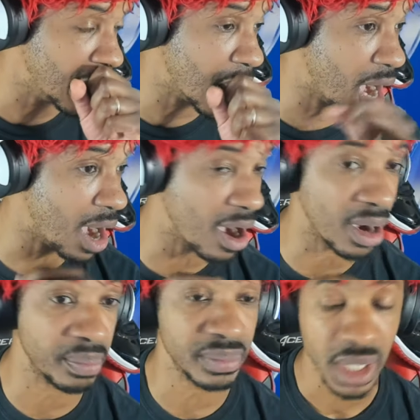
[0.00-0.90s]

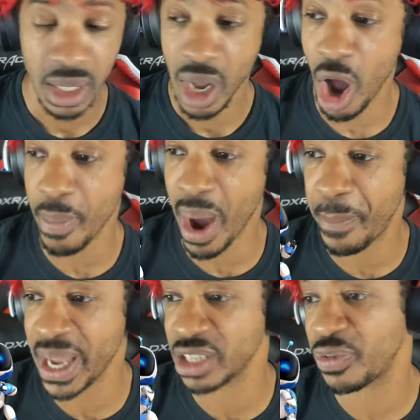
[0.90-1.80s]
um, on my
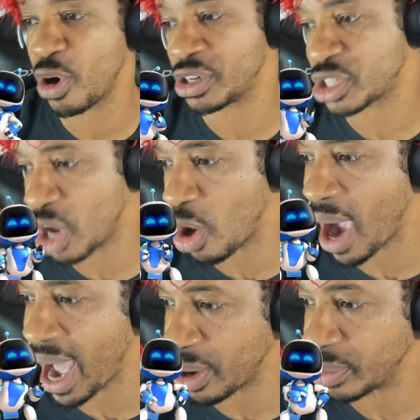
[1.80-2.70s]
PS4, so
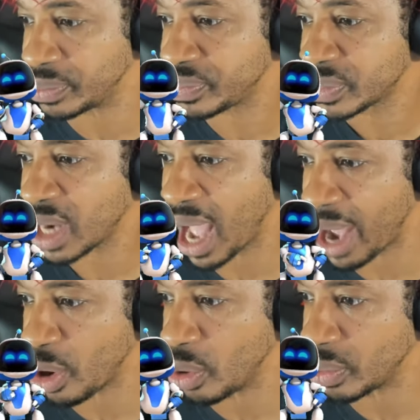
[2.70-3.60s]
I don't, I
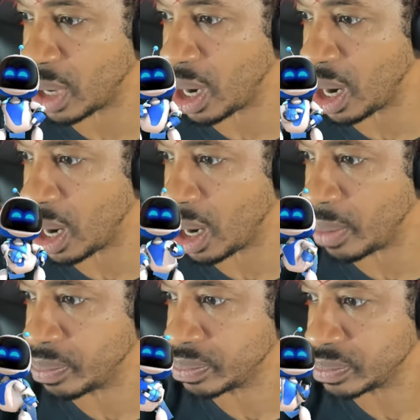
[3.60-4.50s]
don't,
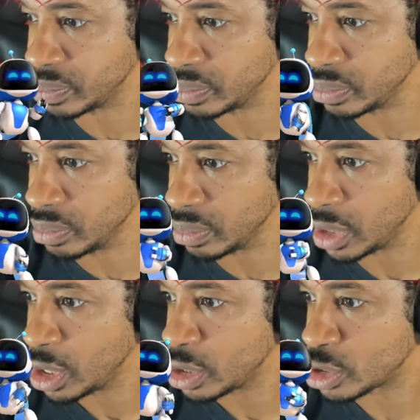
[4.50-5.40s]
um,
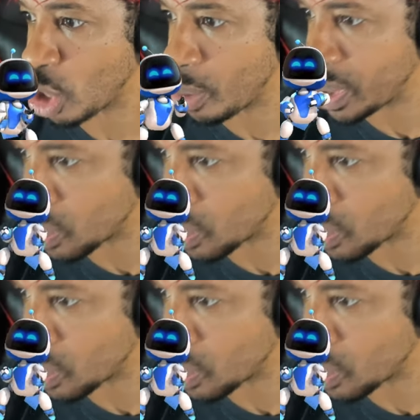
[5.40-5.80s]
Toby